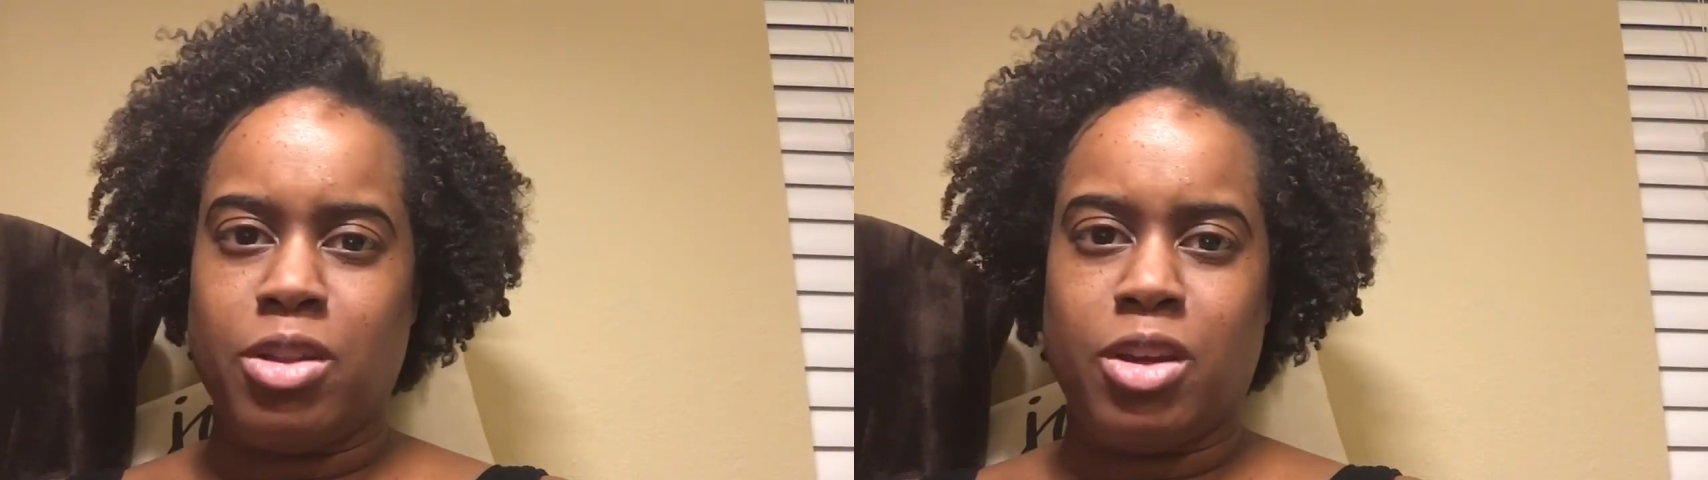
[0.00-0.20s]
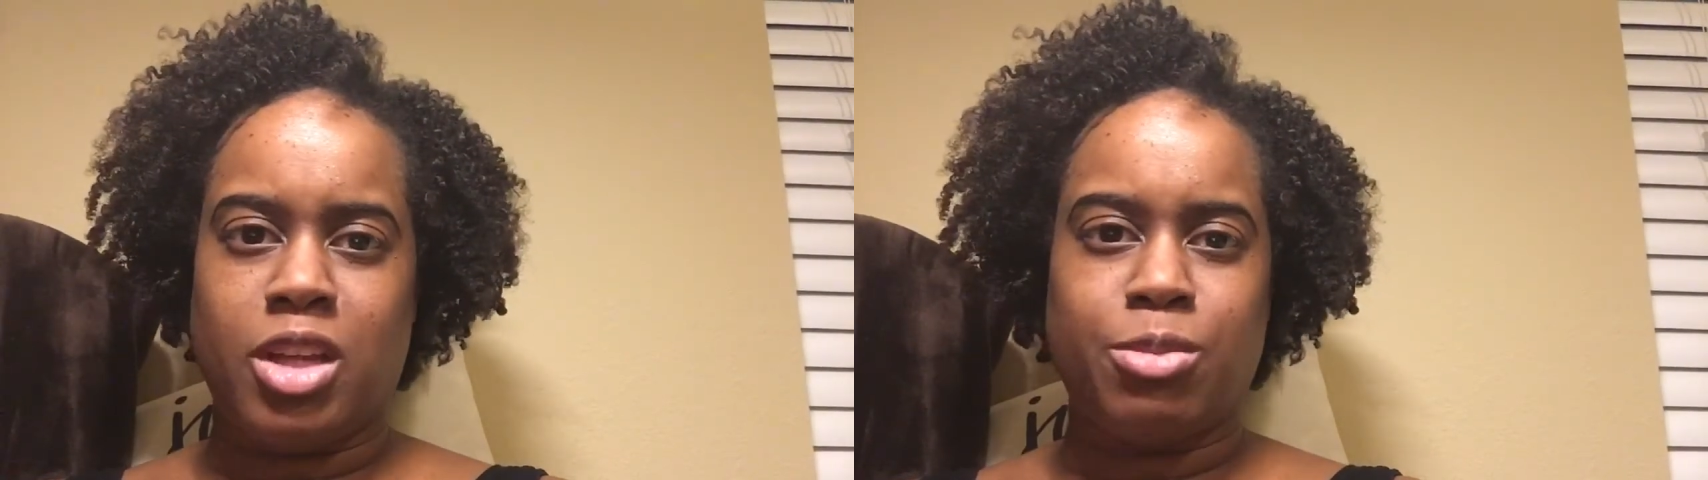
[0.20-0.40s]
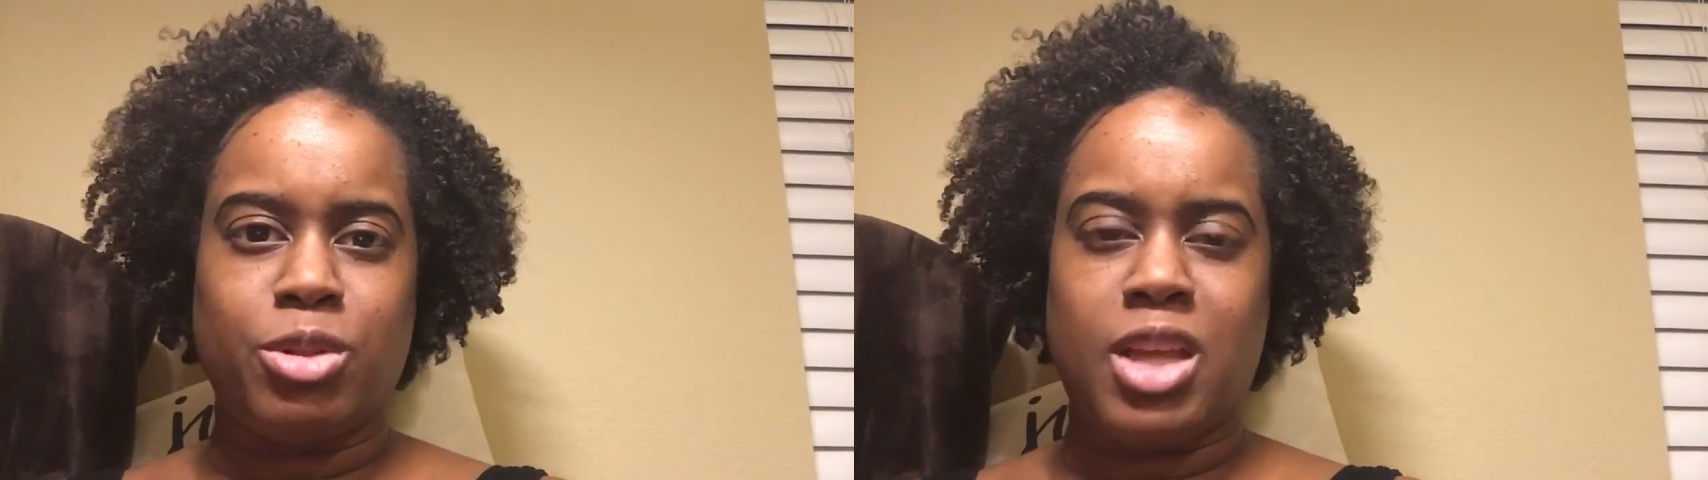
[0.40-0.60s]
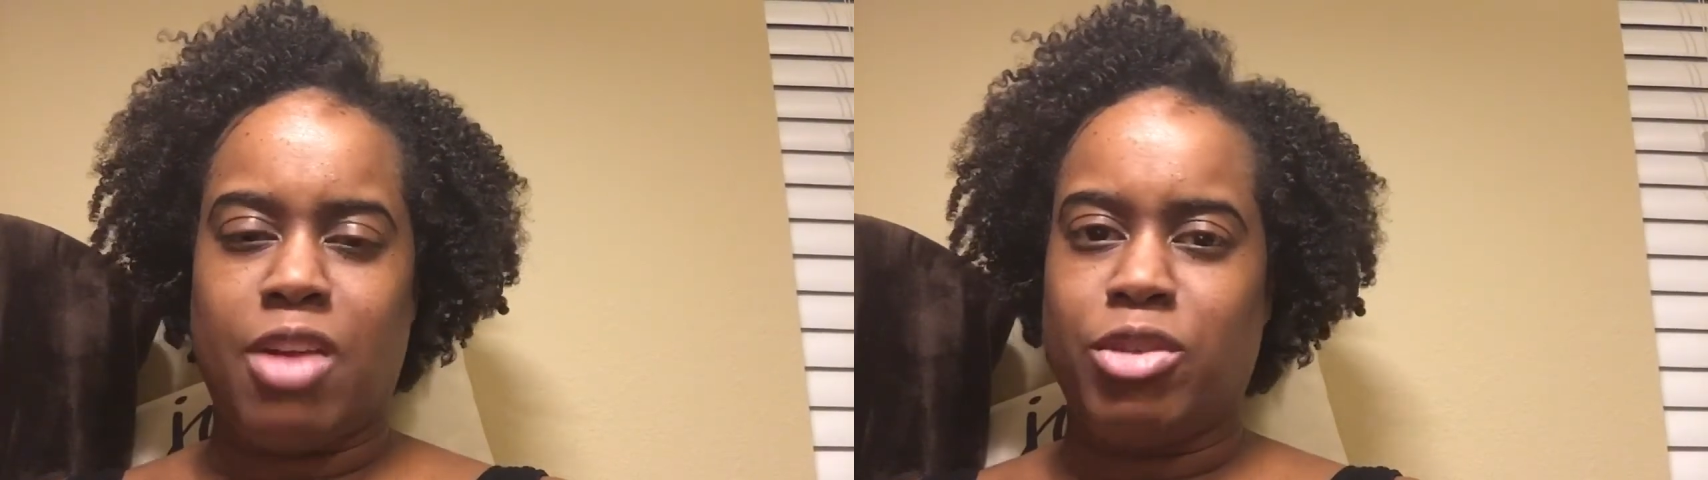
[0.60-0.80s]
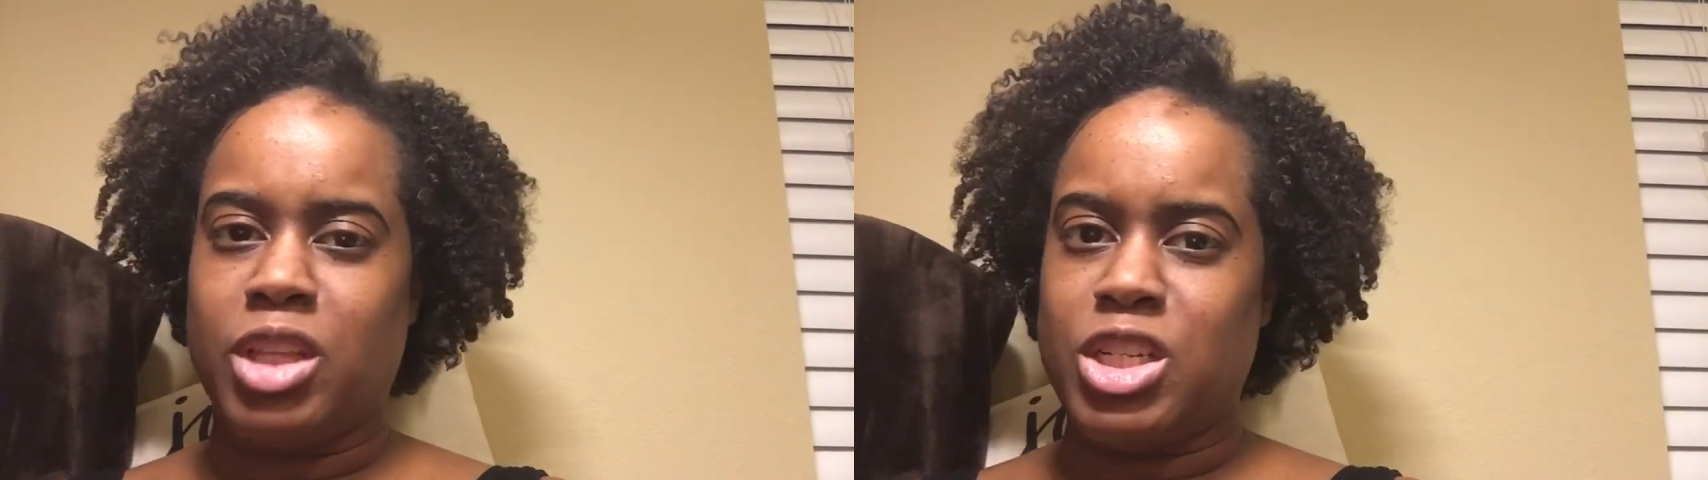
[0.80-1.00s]
They're not supposed to have
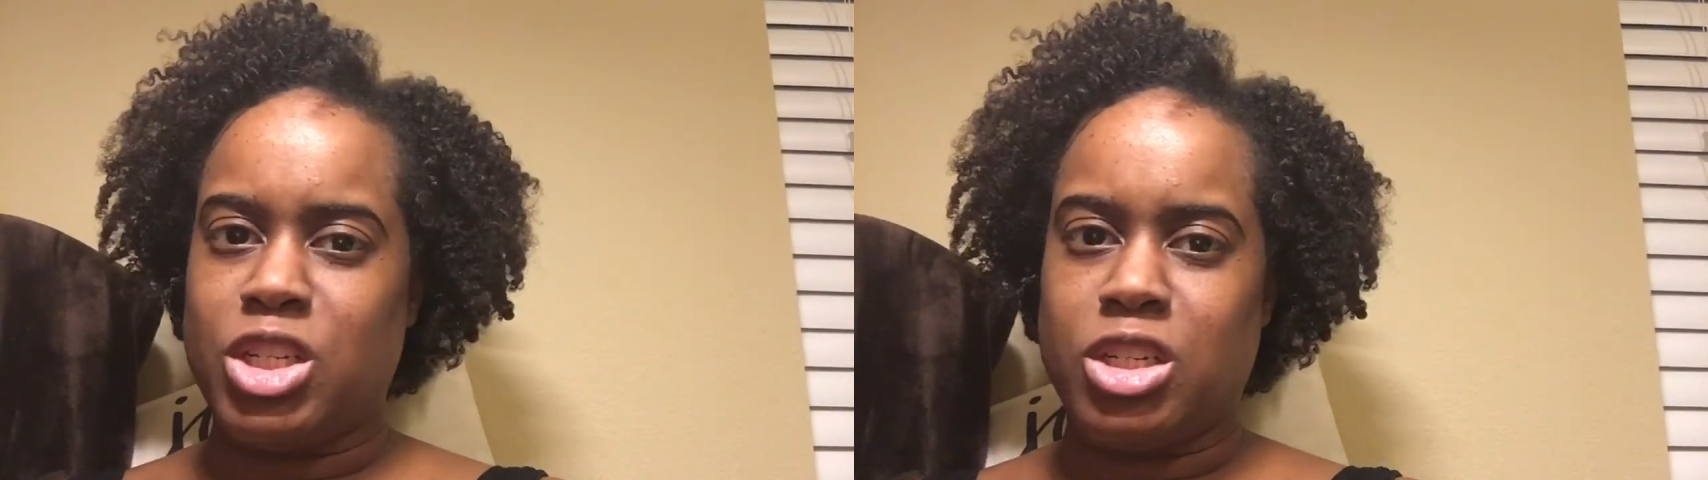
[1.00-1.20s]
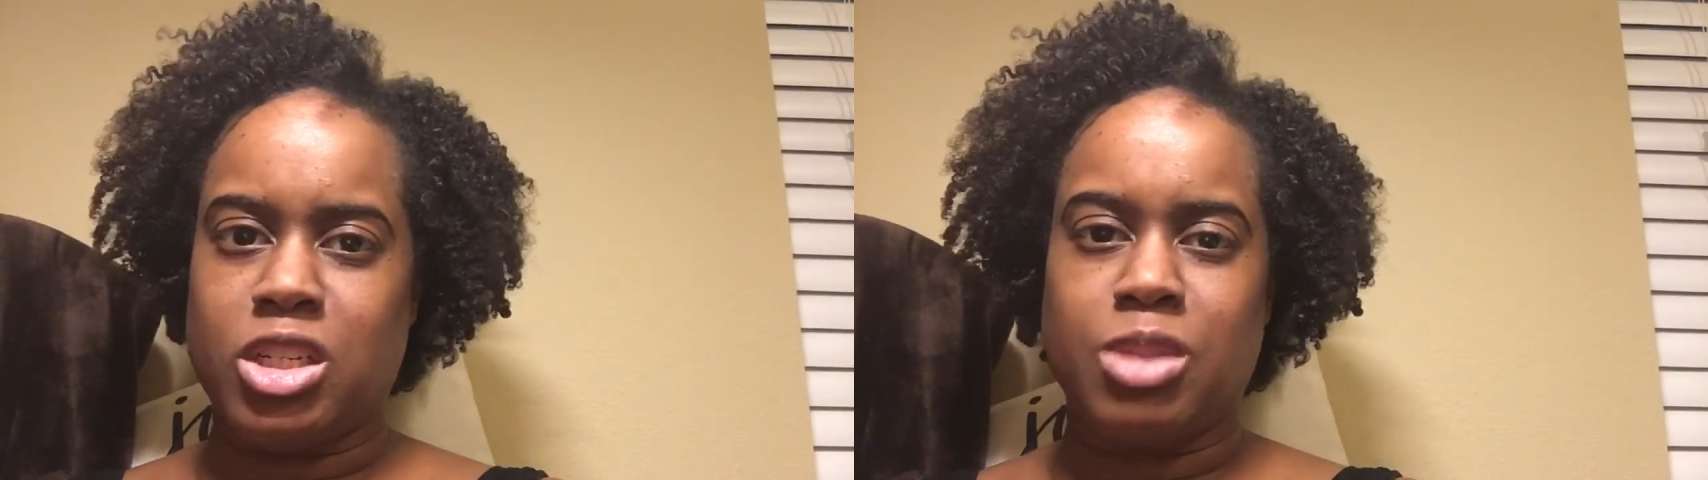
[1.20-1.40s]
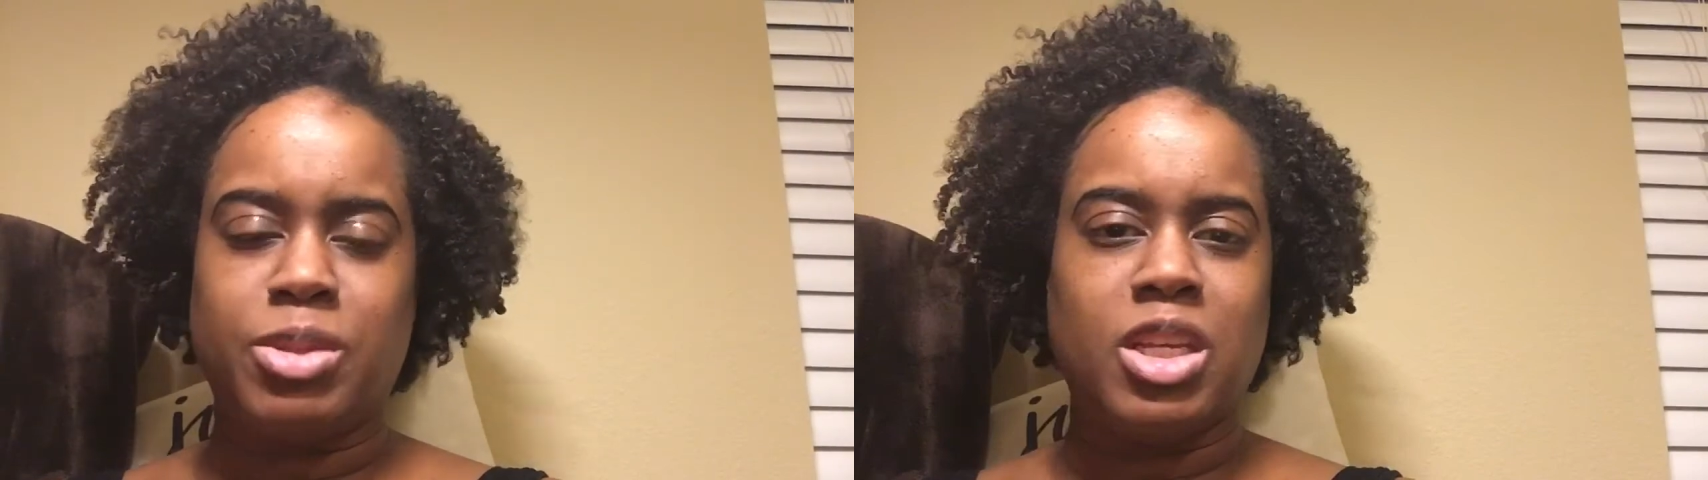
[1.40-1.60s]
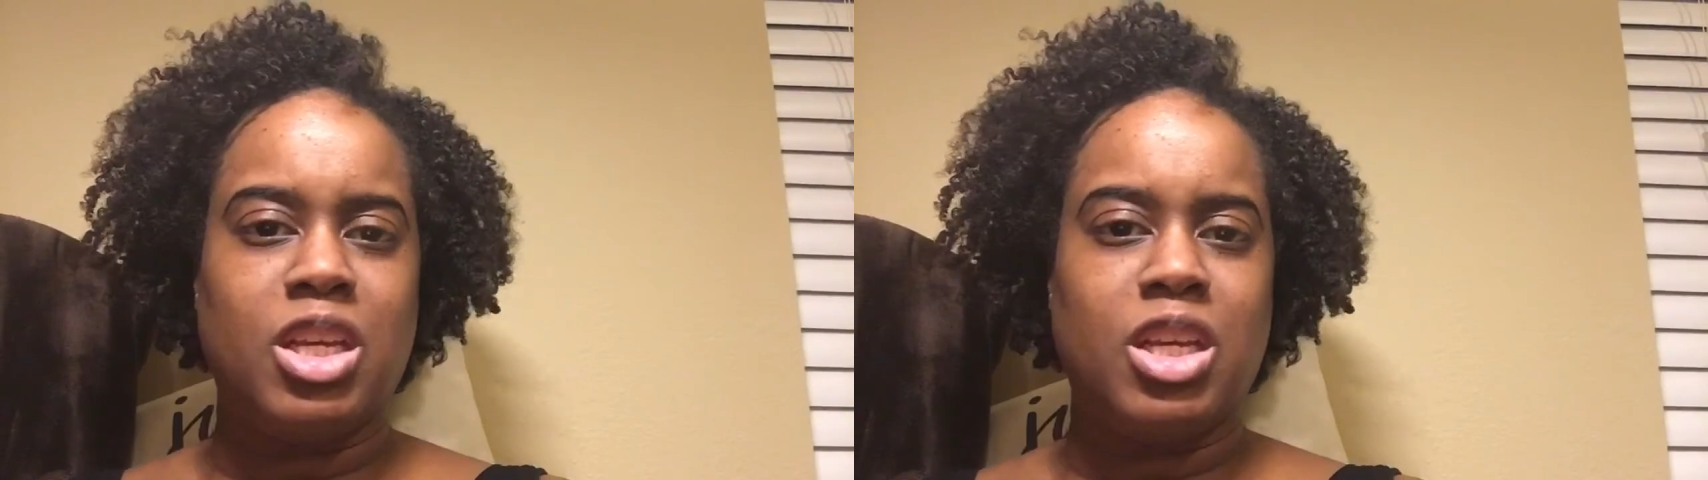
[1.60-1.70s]
relationships,